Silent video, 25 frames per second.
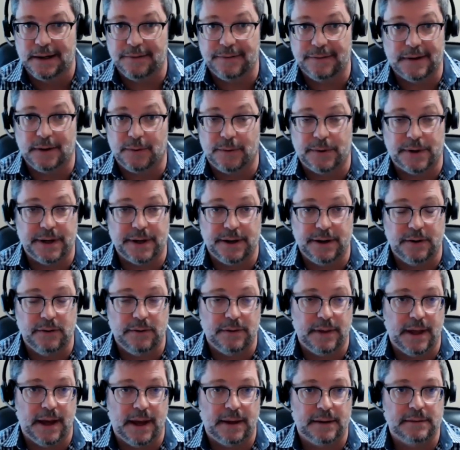If they don't want to
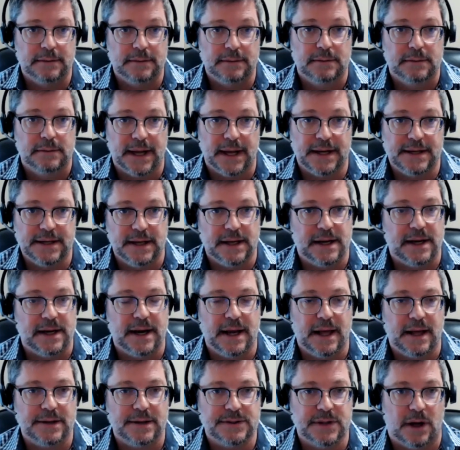do that, they can deed
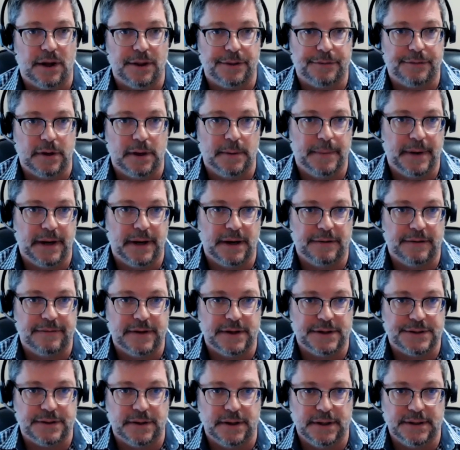it out to all three
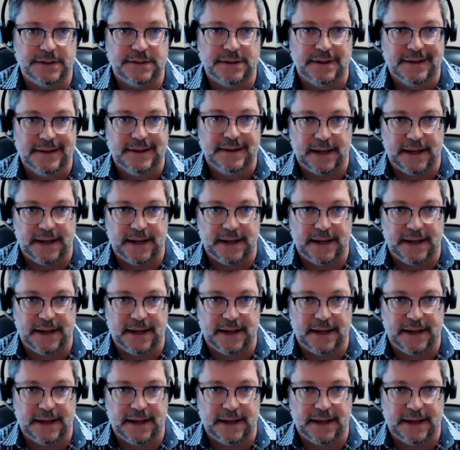beneficiaries.